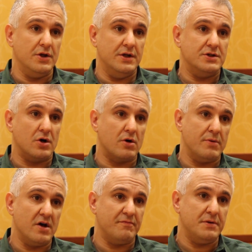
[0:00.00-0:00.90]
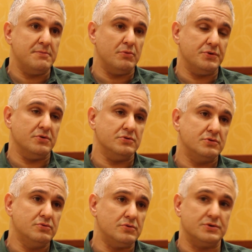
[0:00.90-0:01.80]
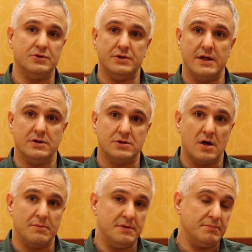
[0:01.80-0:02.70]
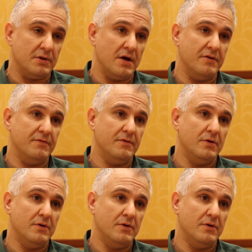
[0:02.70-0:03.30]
We need to arm enough people with those tools so that they can talk people out of